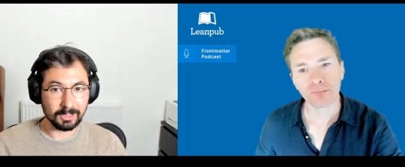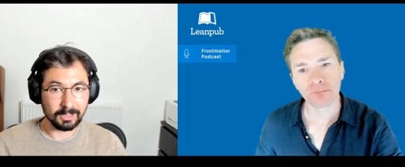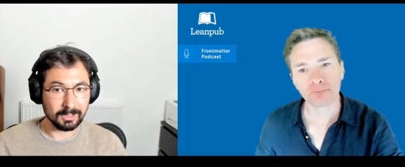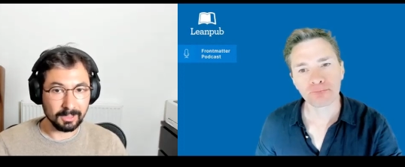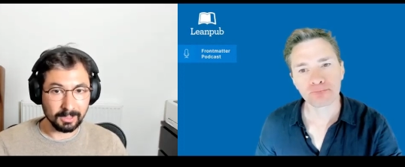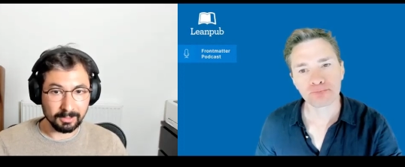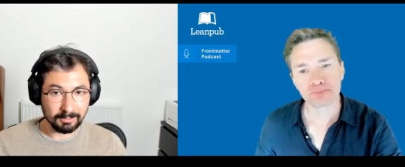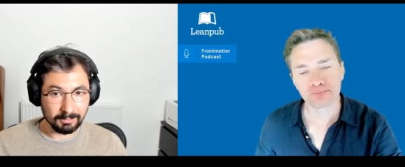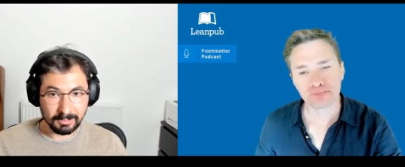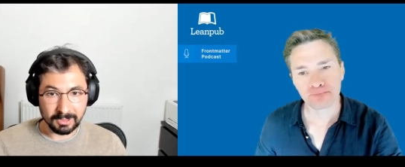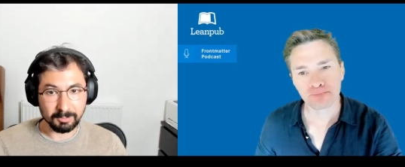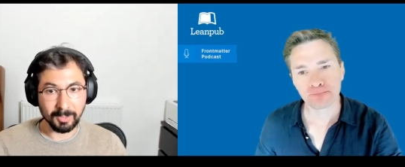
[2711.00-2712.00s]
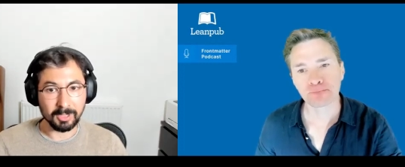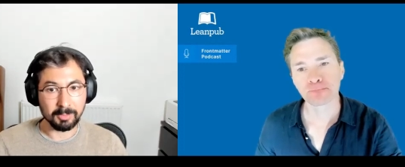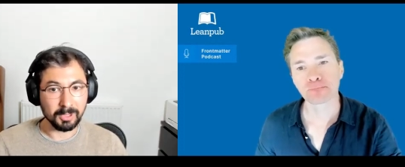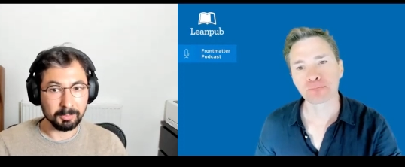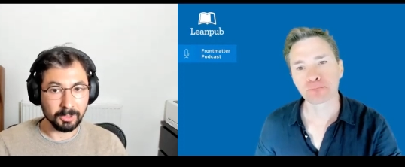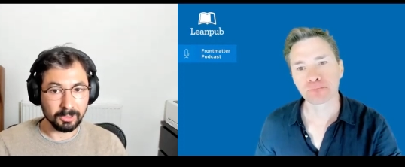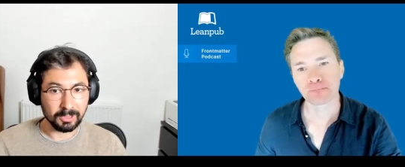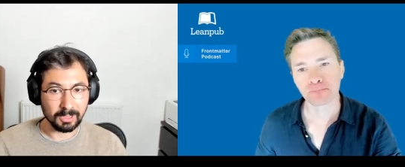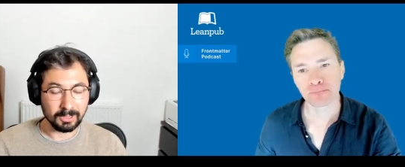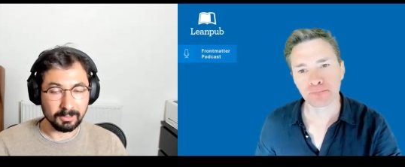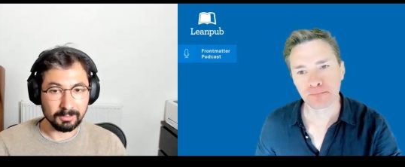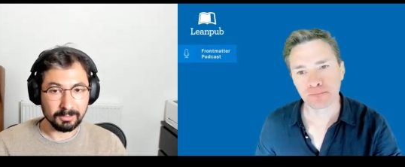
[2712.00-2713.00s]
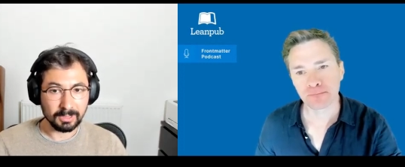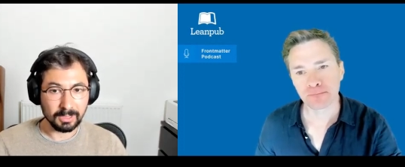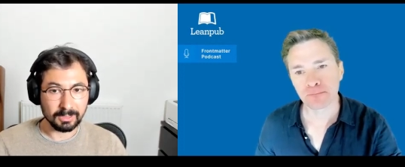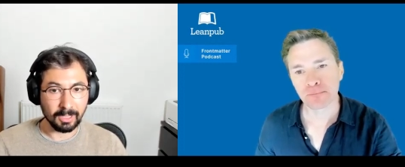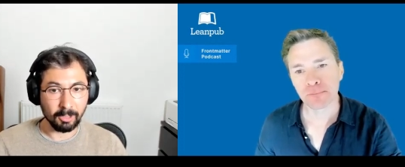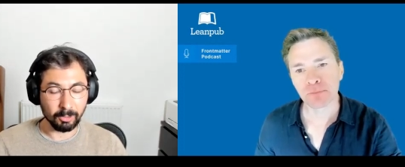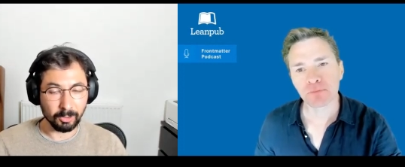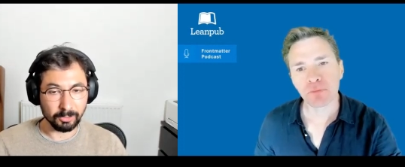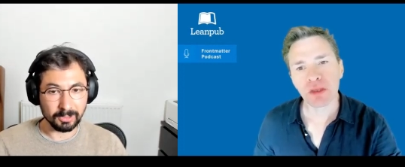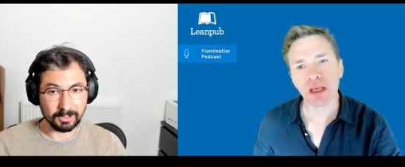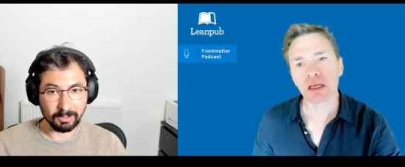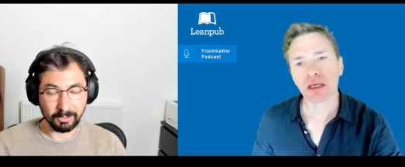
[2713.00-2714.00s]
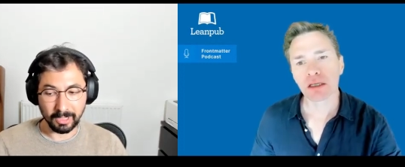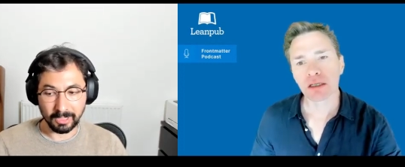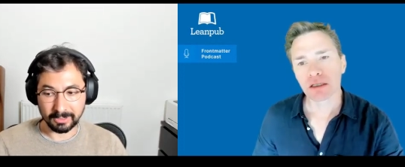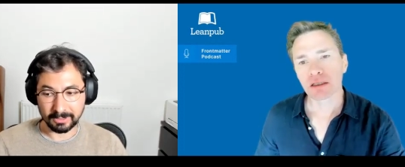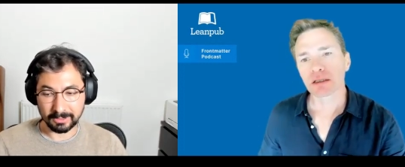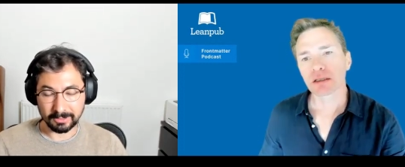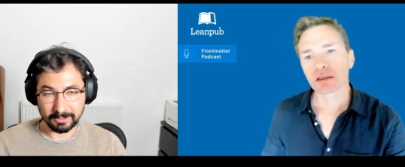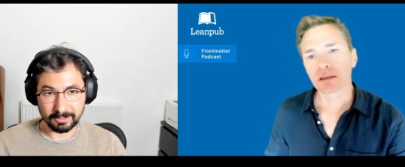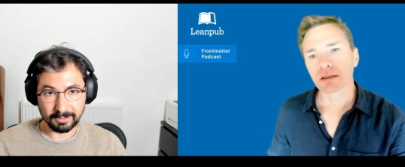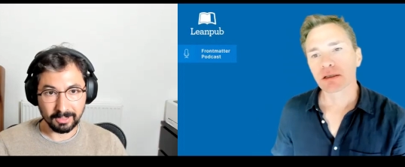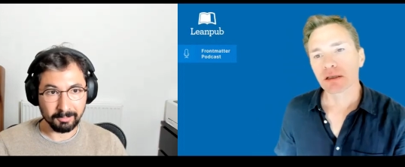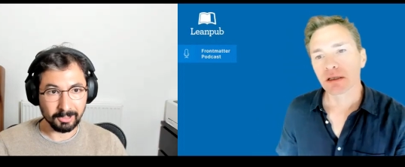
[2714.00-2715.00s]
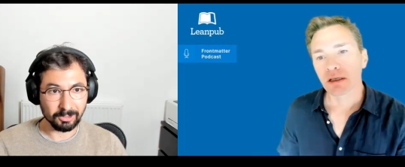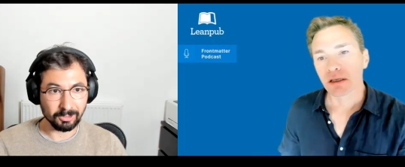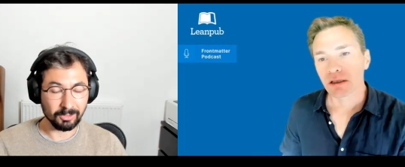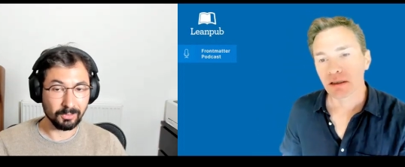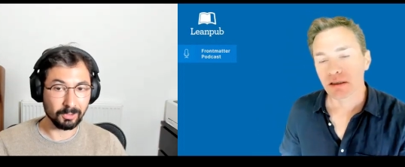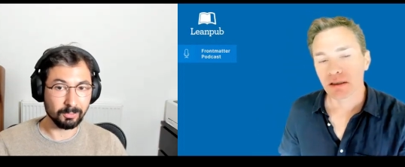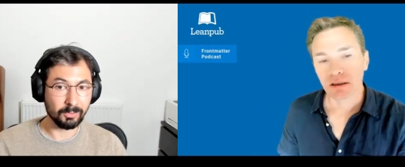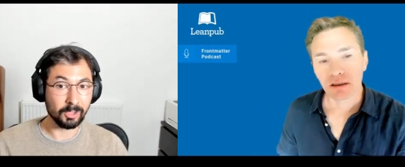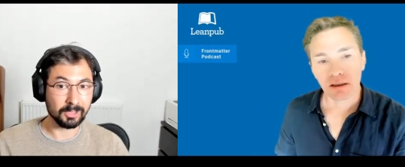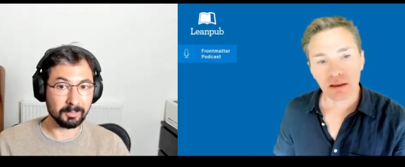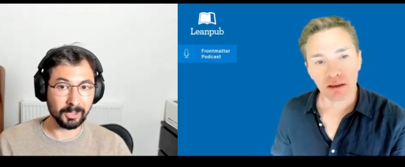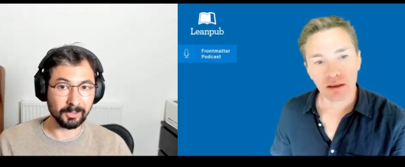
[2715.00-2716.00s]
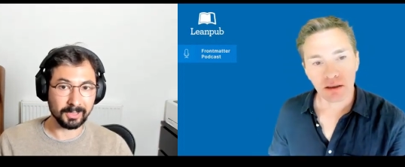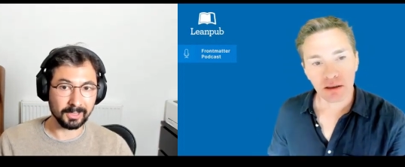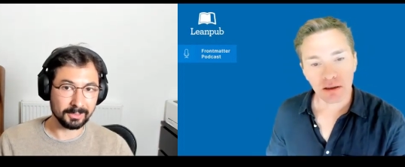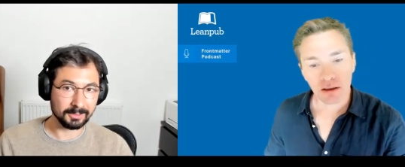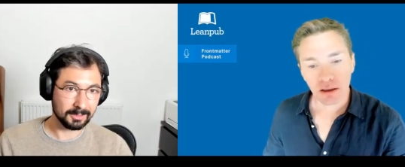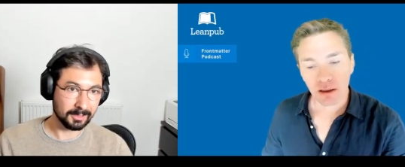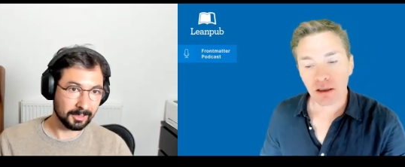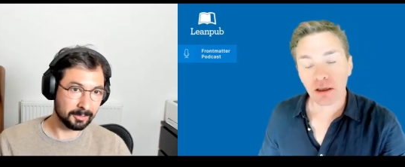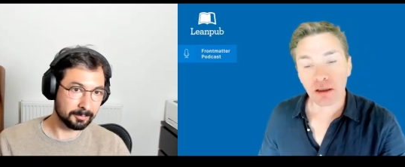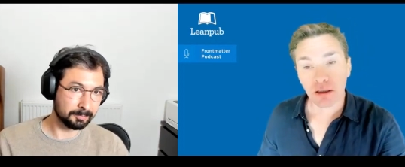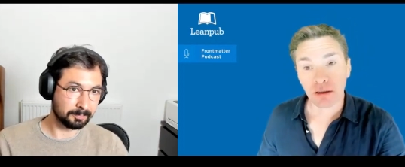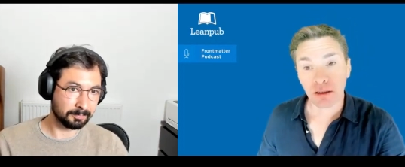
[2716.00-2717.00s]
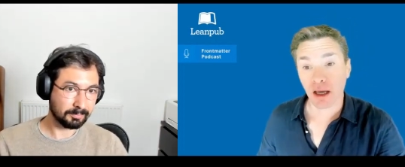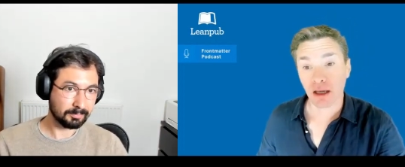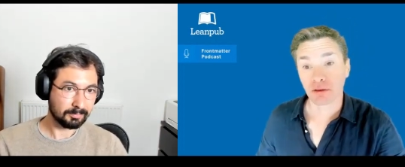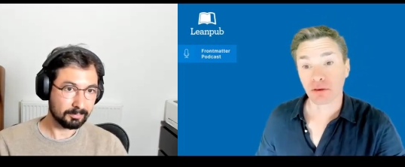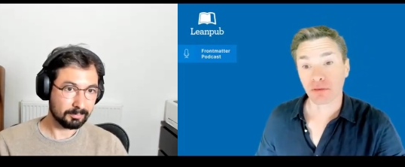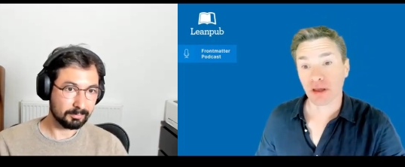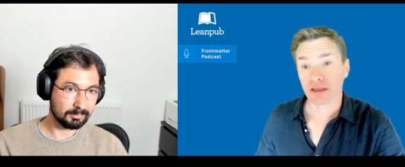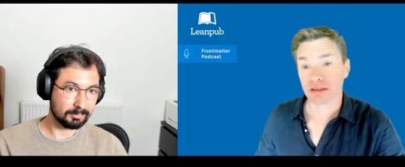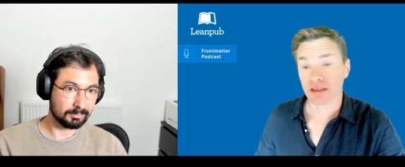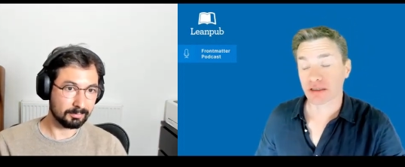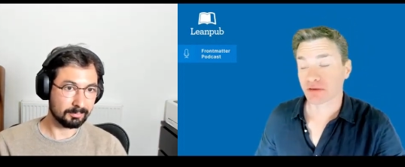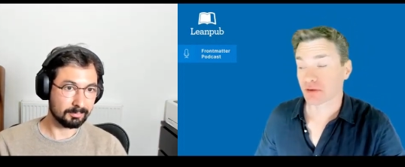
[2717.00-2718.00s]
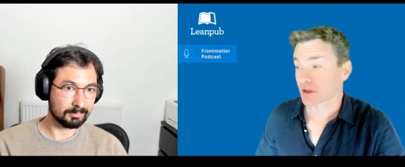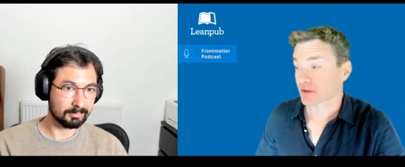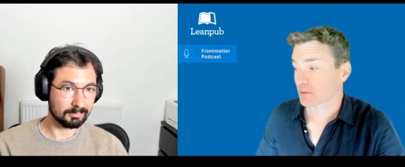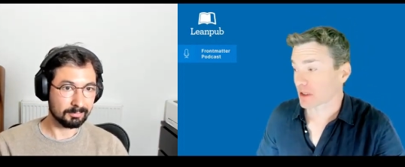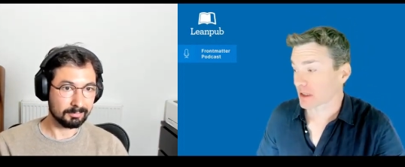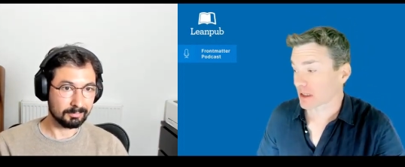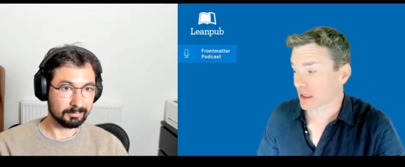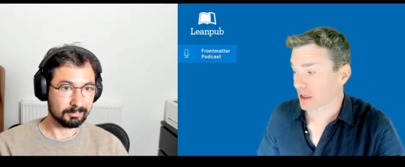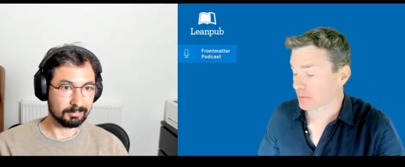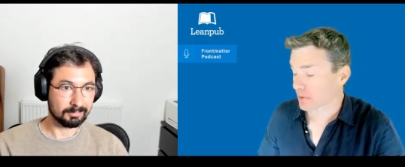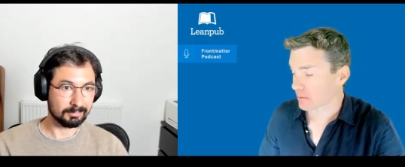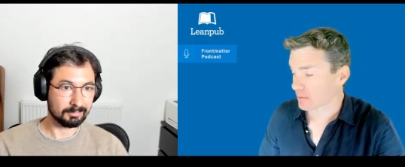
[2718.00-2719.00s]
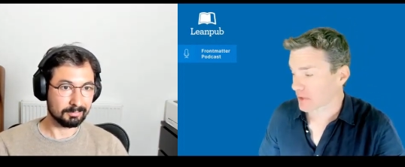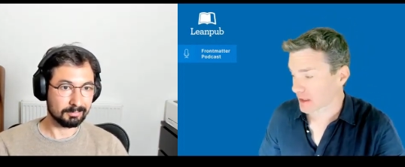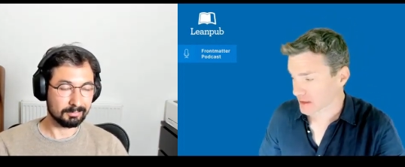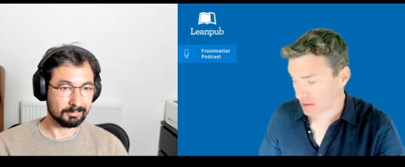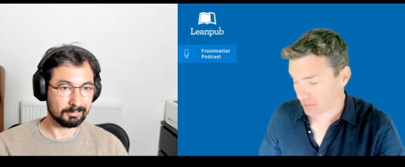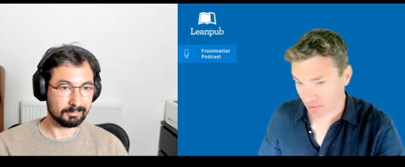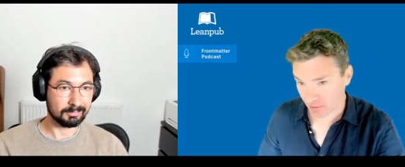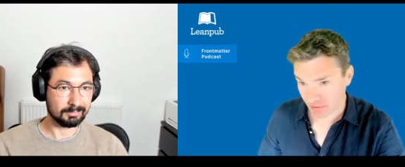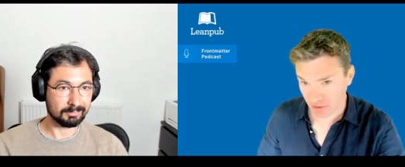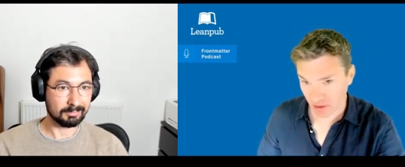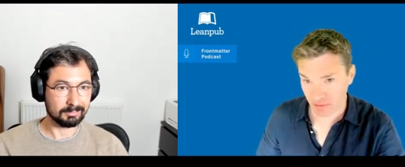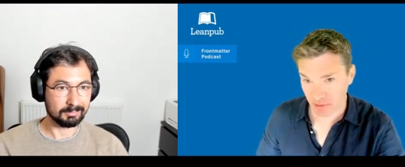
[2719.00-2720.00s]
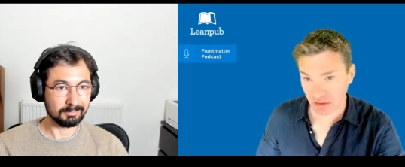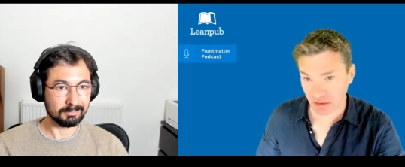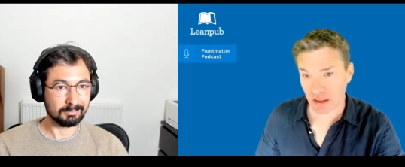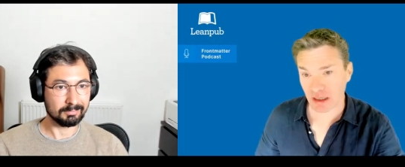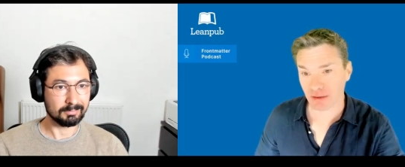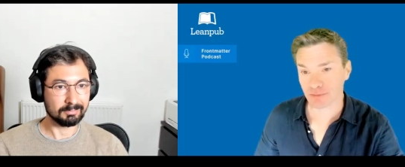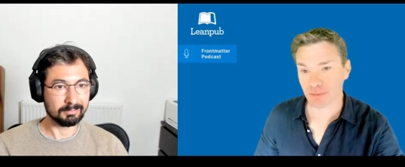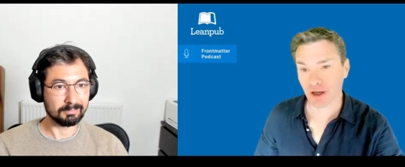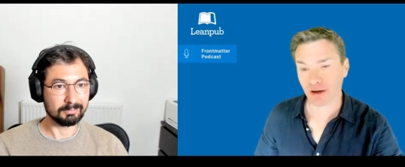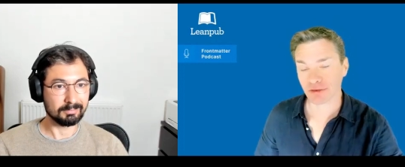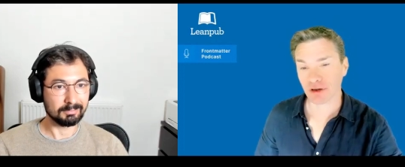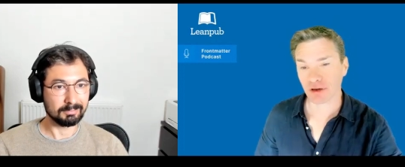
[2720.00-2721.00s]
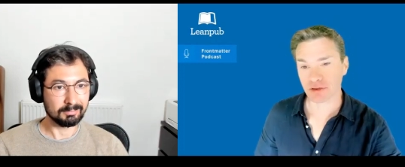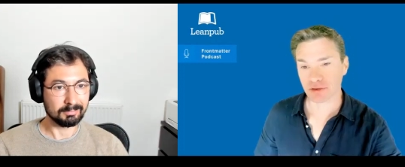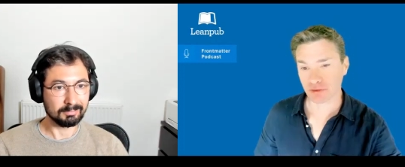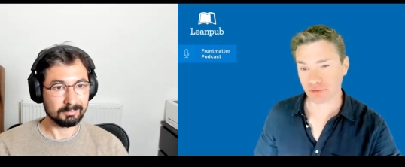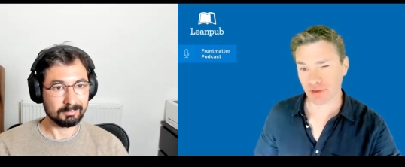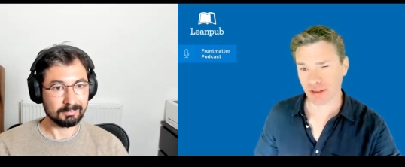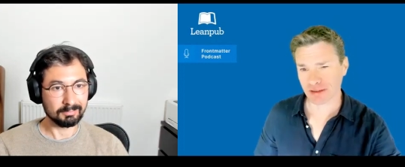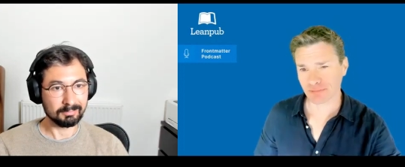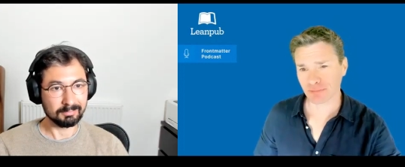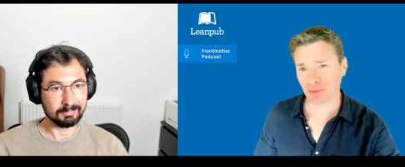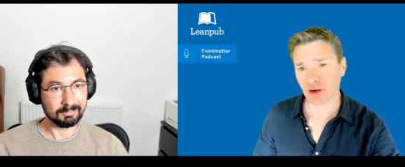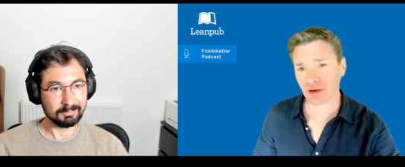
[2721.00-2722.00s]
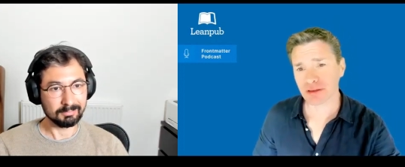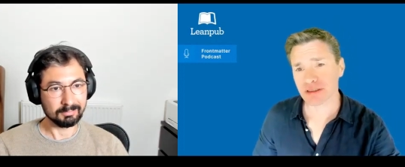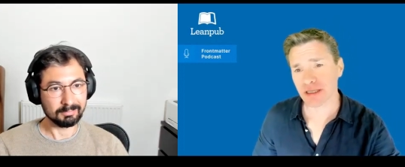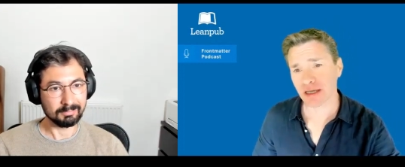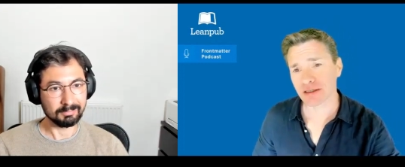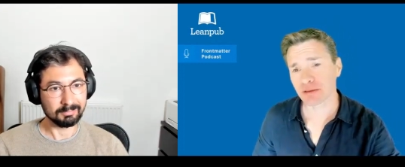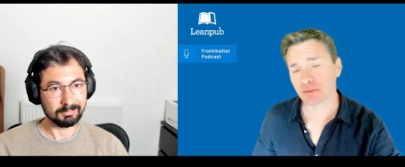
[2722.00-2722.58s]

Speaker 1: and then this many people can download it or access it. I'm not sure if you thought about that.
Speaker 2: Yeah, no, thanks very much for bringing that up. It is something we've thought about. Our sort of like long-standing